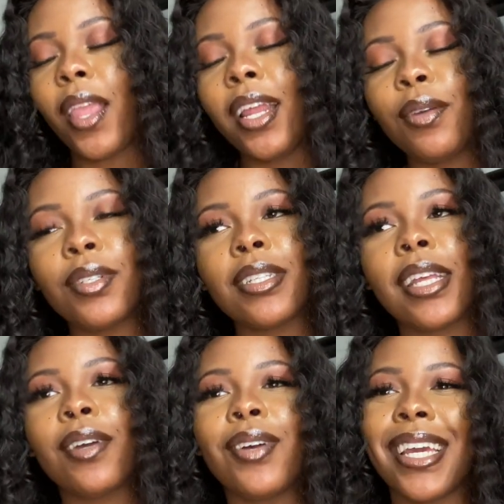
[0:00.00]
And I was just
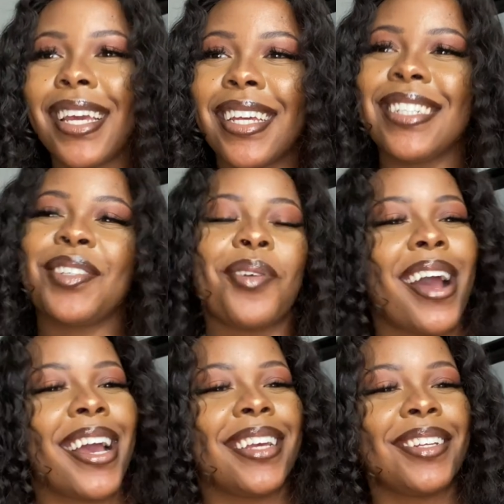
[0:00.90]
like, okay,
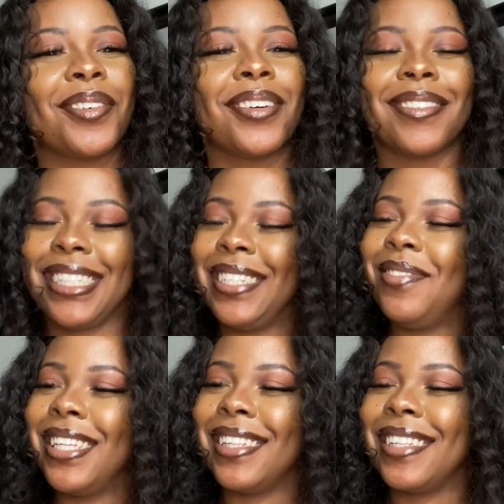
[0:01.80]
try, you know,
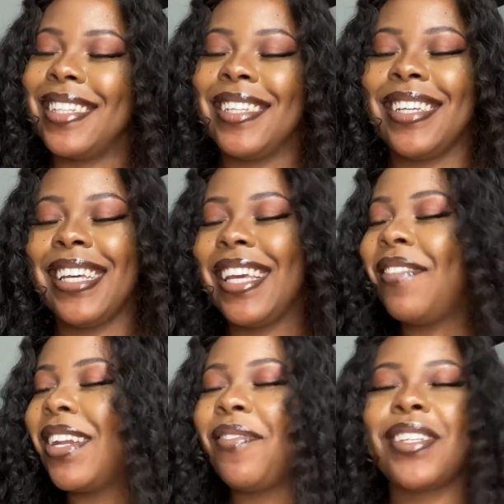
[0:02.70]
Sabine.
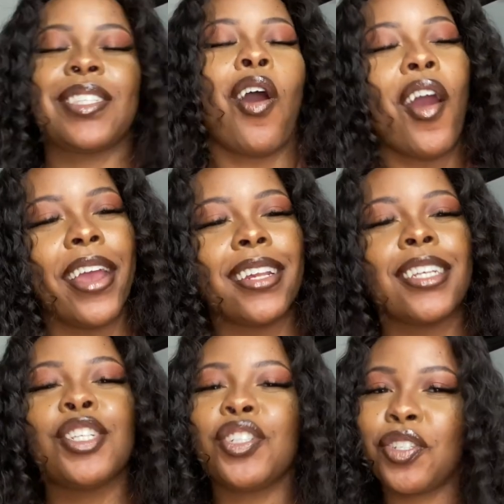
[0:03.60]
Even if it's
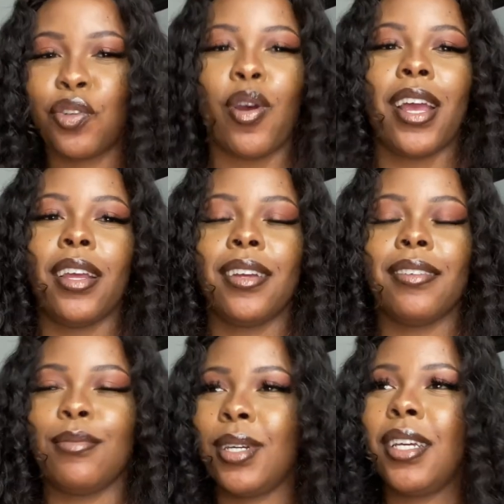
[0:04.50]
hard, just try,
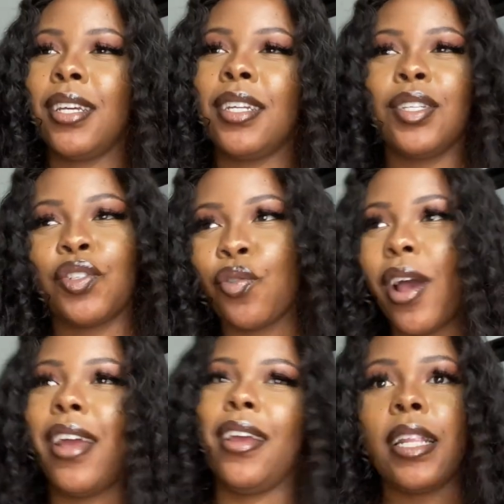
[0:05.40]
okay?
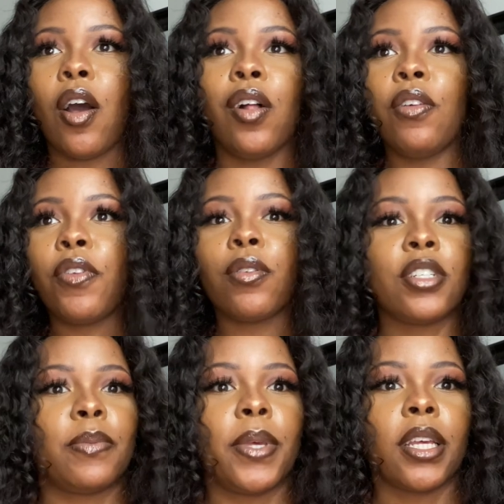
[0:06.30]
Try. All of y'all
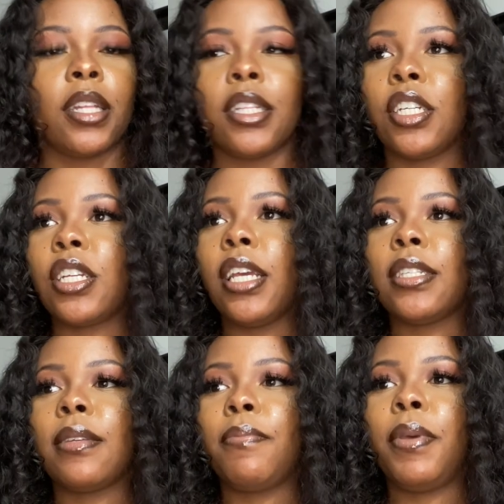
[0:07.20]
just speak English. Like,
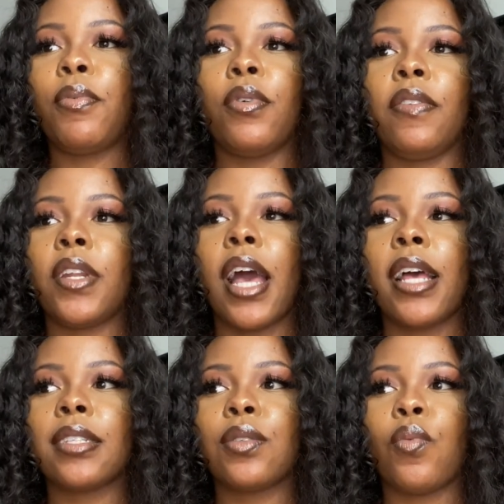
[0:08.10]
some people even
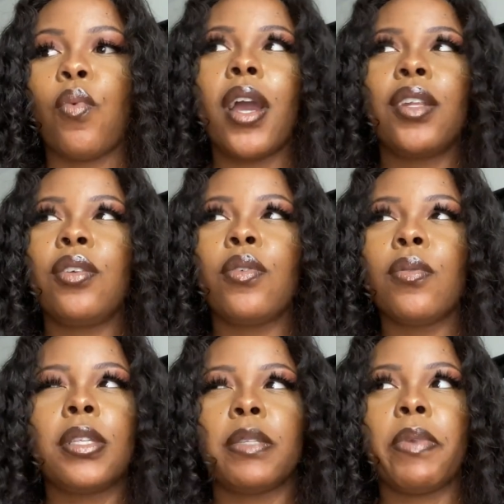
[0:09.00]
asked, why do you
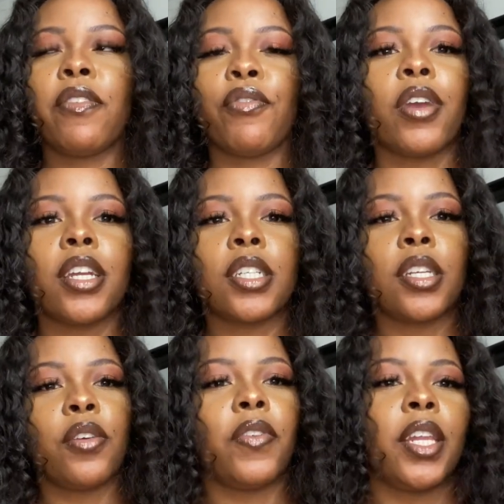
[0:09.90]
only speak French
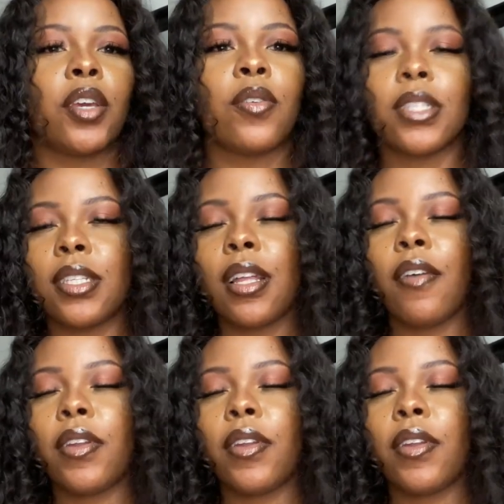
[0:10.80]
in your videos and stuff?